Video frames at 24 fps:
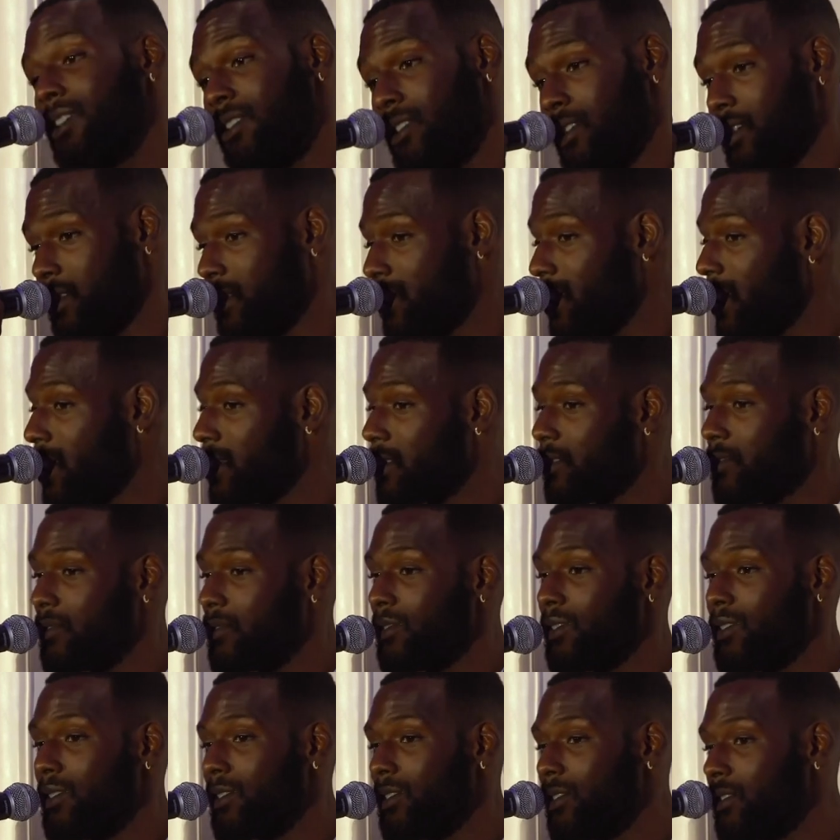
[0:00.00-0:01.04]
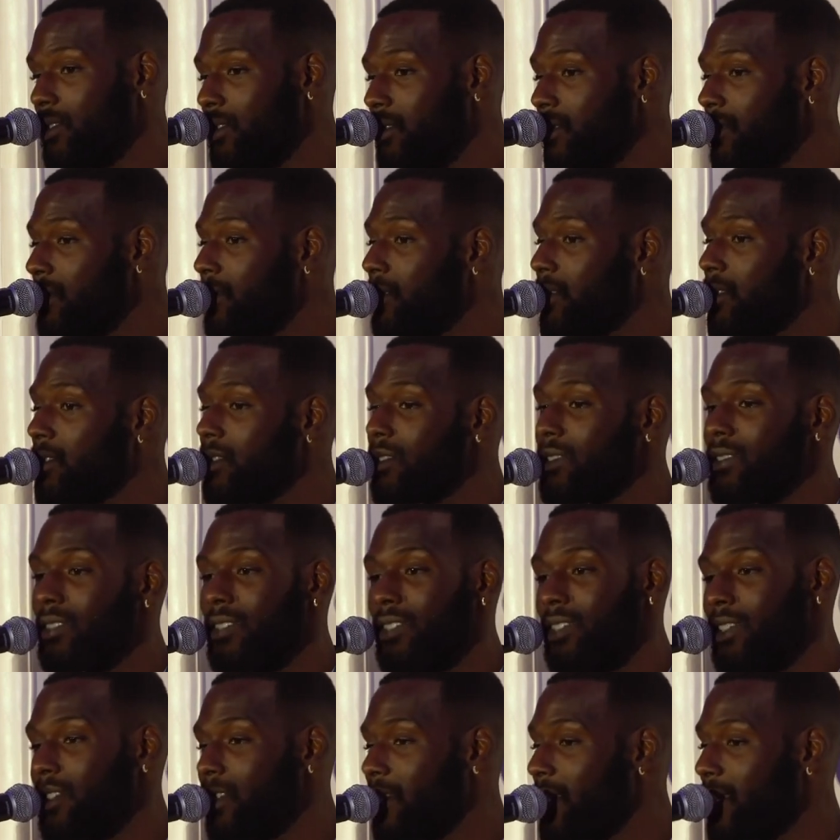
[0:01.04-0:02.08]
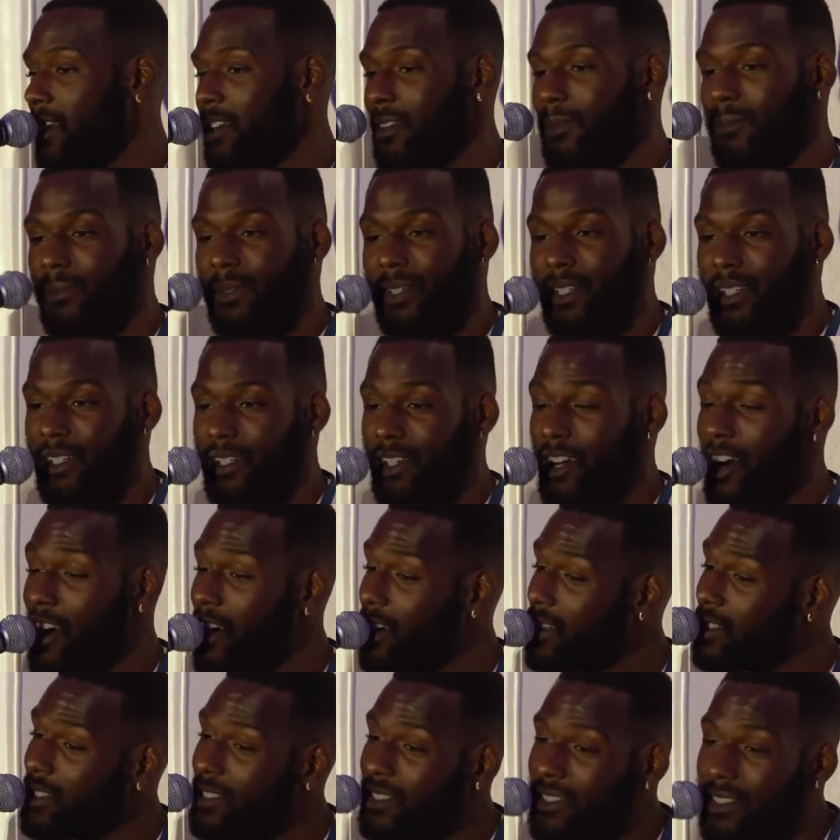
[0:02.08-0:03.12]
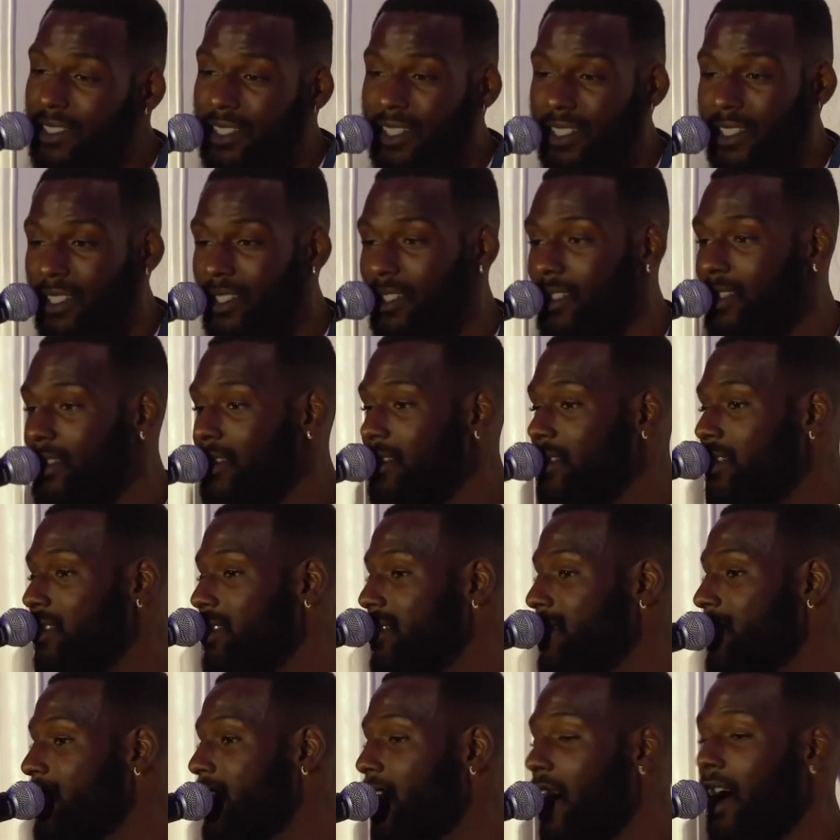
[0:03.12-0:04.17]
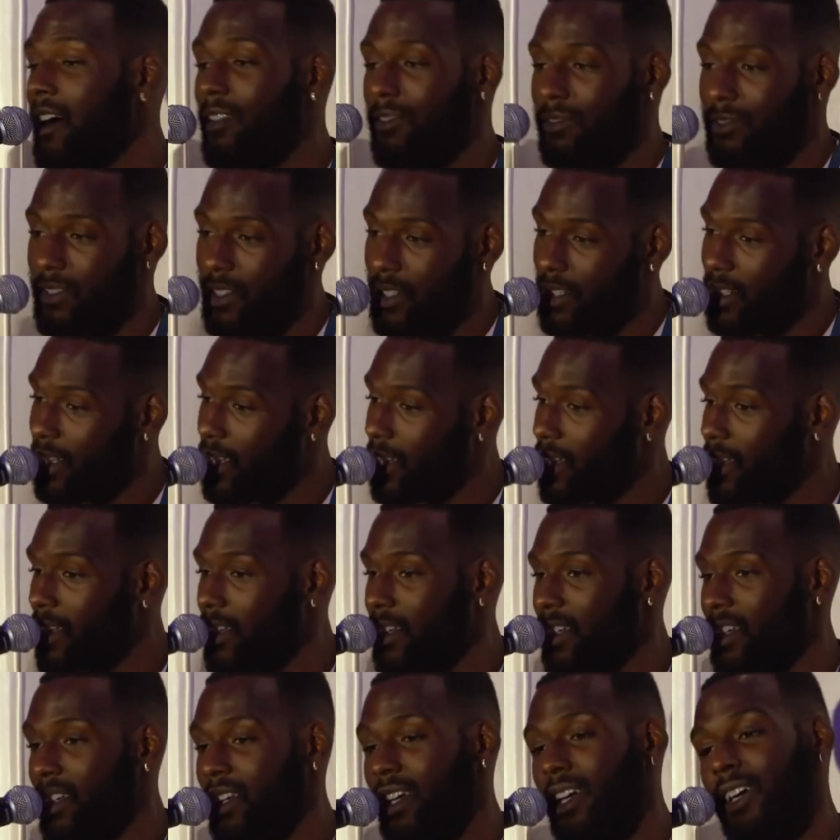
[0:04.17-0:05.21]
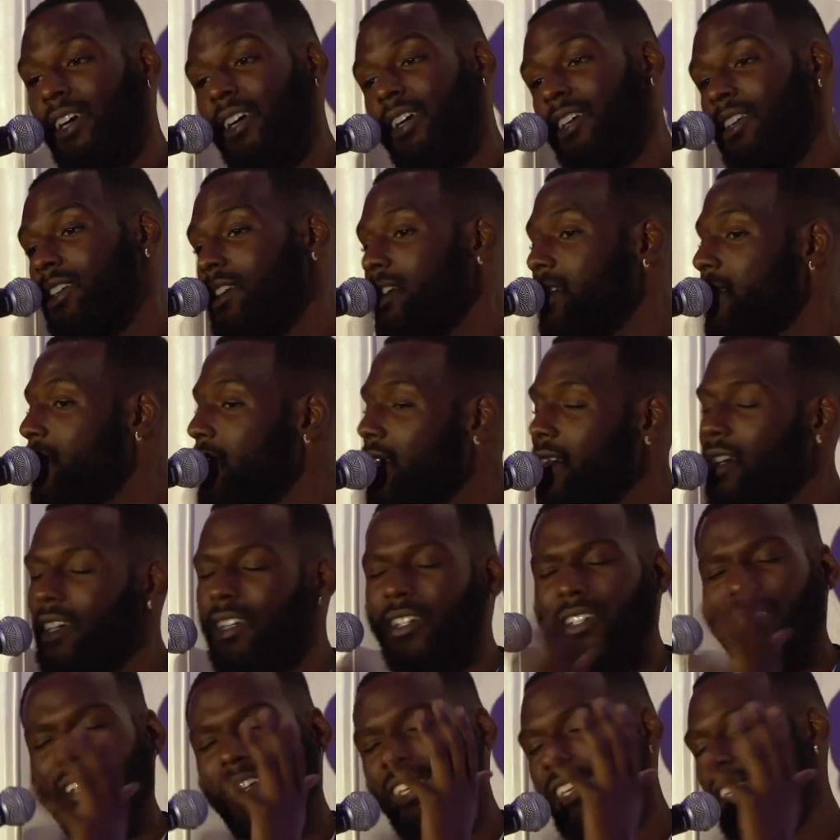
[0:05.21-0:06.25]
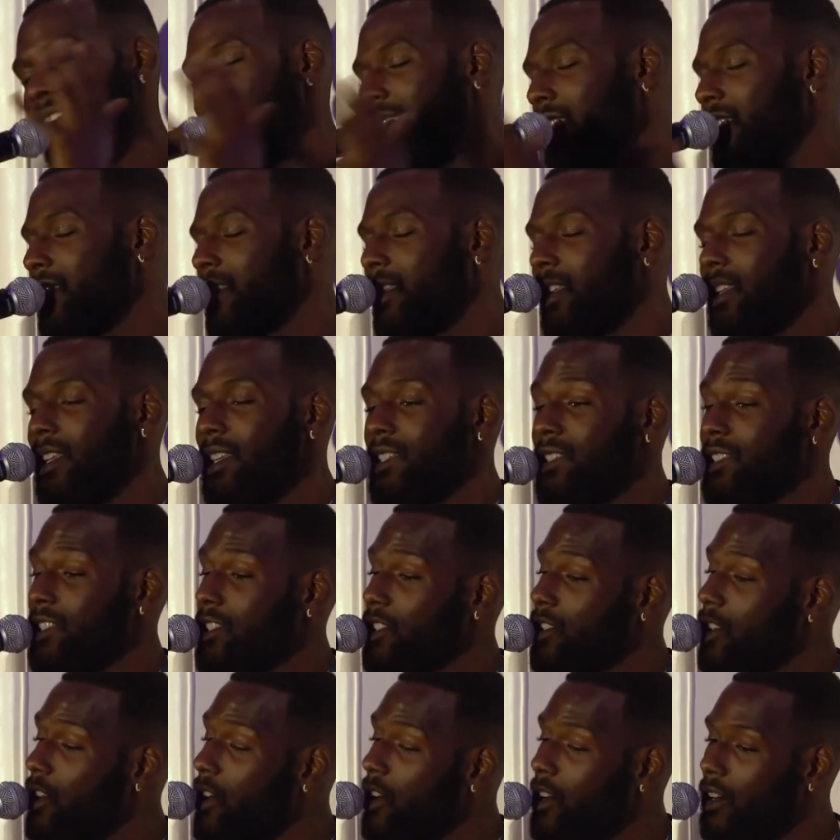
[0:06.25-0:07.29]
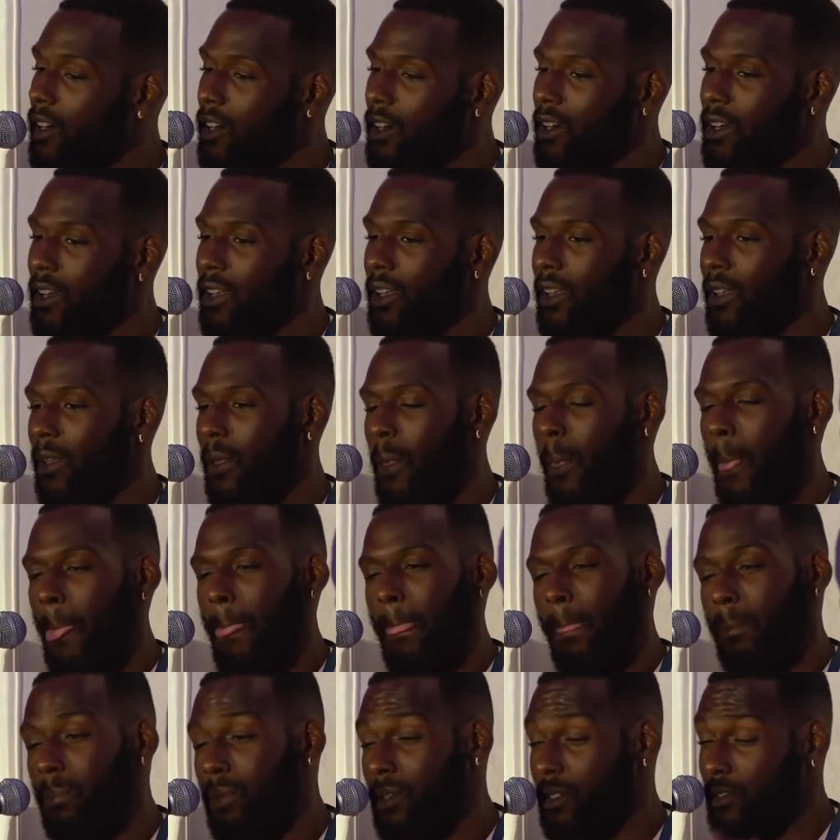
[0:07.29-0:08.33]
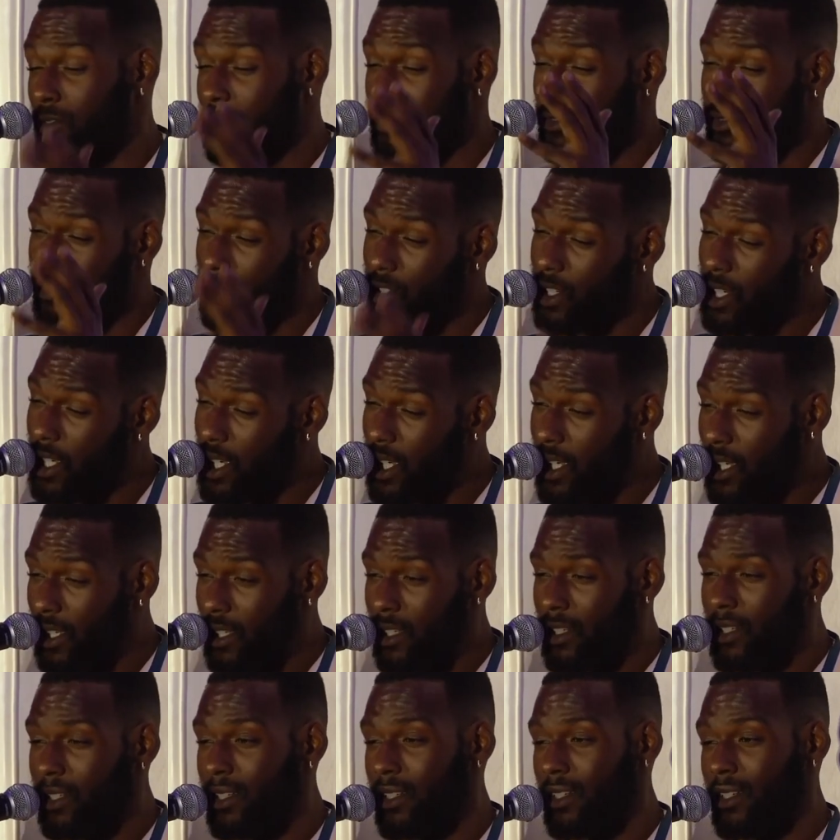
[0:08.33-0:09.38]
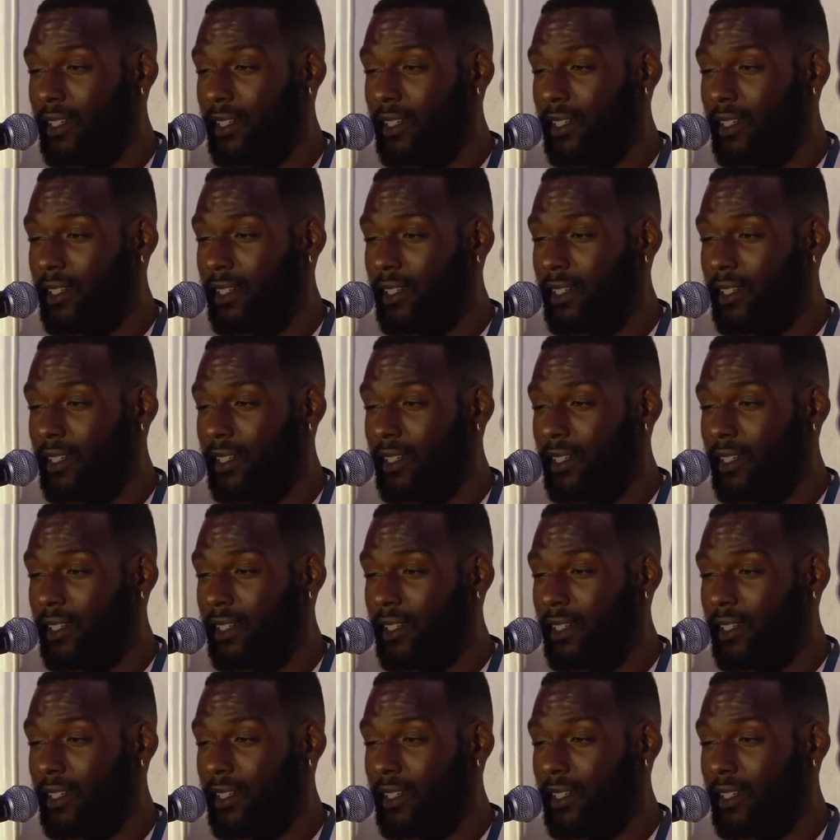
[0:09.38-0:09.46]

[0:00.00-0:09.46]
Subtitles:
successful, you know what I mean, artsy, confident, good look. The list is long. But free?